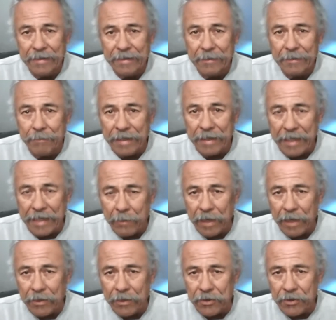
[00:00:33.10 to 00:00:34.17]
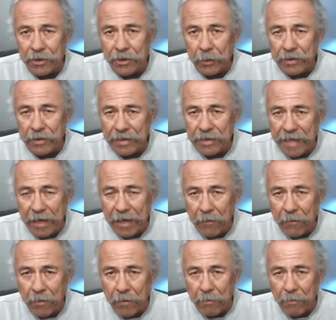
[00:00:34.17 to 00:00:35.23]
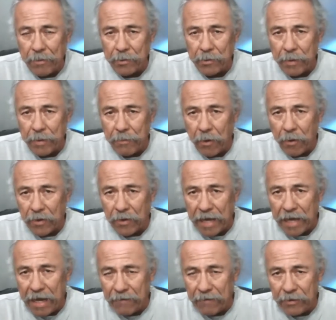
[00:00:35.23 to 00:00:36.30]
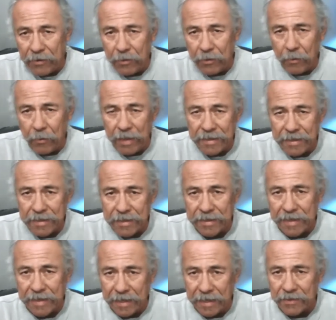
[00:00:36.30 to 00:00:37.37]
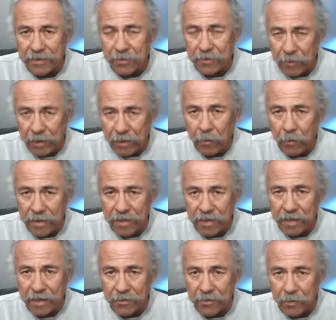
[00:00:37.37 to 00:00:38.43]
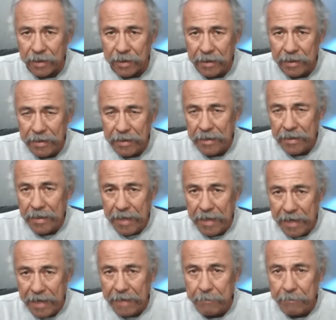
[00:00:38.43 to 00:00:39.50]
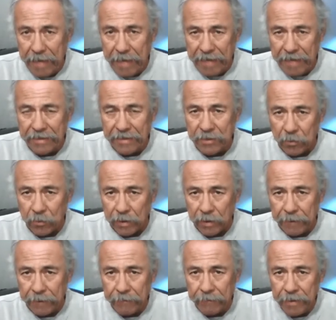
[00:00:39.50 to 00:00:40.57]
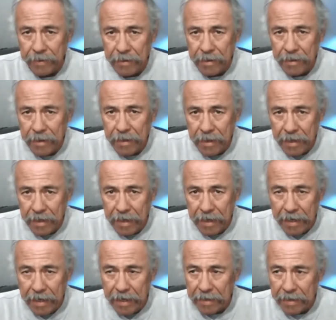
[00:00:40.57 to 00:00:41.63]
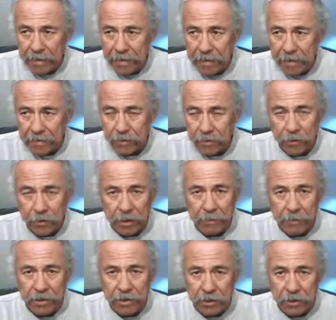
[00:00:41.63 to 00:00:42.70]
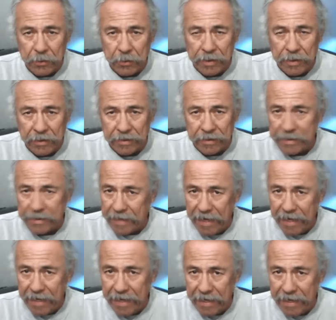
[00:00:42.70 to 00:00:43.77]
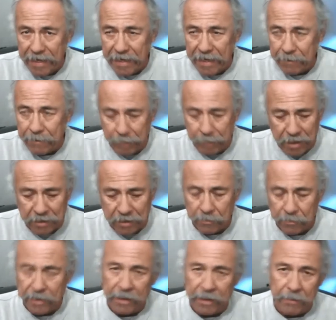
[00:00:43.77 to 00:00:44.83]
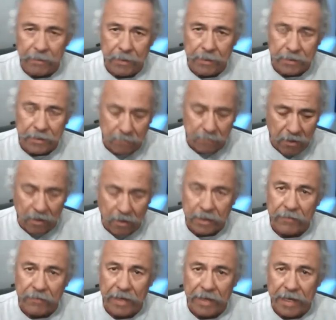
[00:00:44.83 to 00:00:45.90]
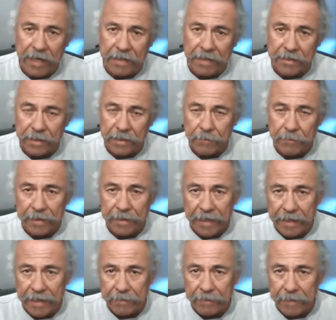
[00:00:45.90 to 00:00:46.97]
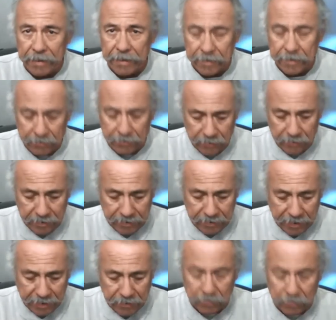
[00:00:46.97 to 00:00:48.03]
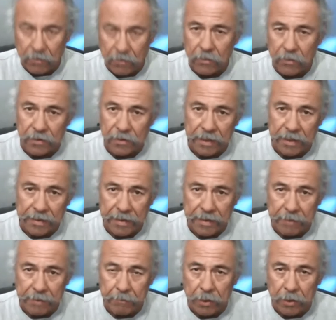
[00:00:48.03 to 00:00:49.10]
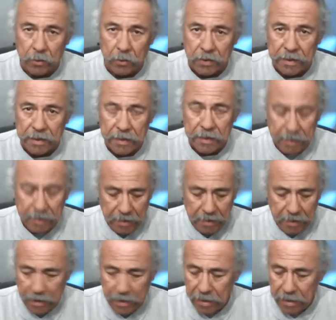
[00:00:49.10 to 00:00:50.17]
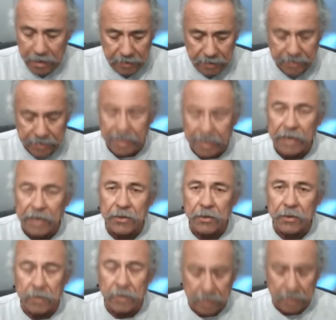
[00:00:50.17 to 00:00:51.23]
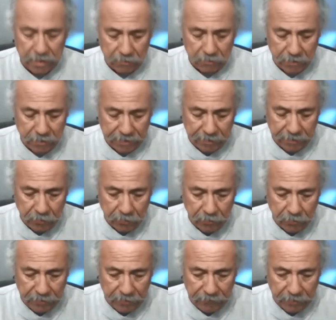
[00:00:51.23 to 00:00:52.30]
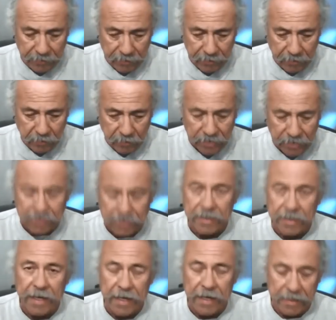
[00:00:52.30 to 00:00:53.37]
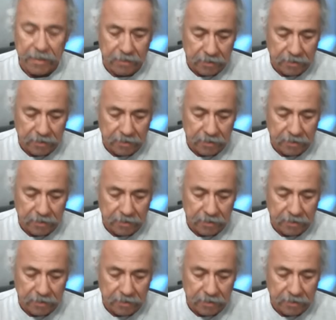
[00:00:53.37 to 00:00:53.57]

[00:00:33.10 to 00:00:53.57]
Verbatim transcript: But anyway, they're shooting today over between Park Avenue, West 2nd Street, on West 2nd Street, and Main Street. And uh, so they're going to be shooting there today and possibly uh, maybe tomorrow. I'll give you a heads up again about their uh, schedule. Of course, I did post uh, the schedule, uh, what they will be filming on which days.